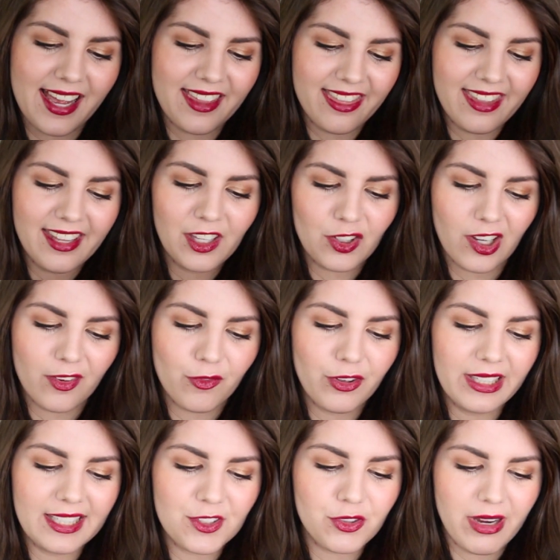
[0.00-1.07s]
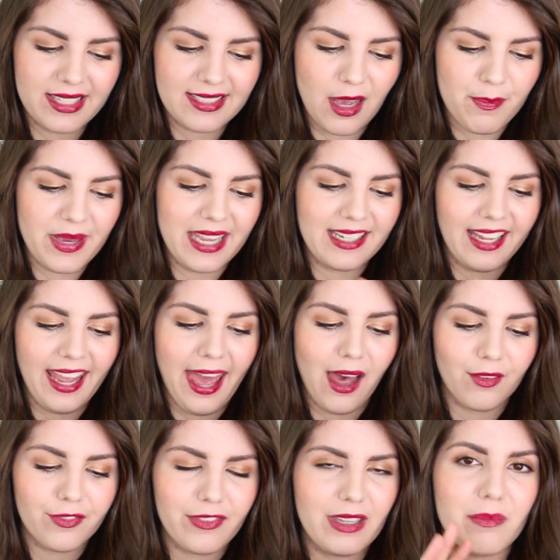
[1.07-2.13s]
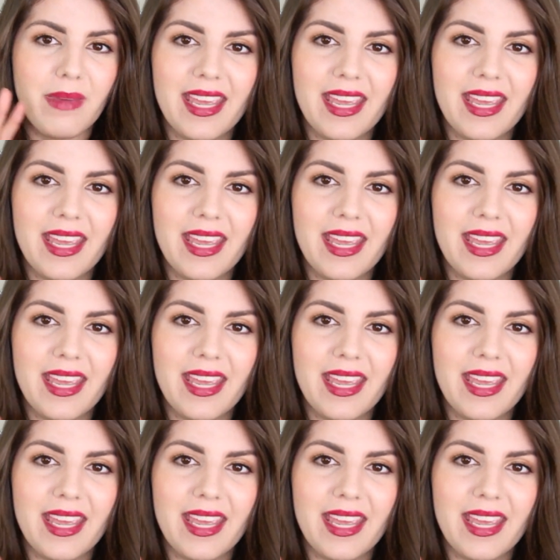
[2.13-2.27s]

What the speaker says: I think it can really dress up any outfit,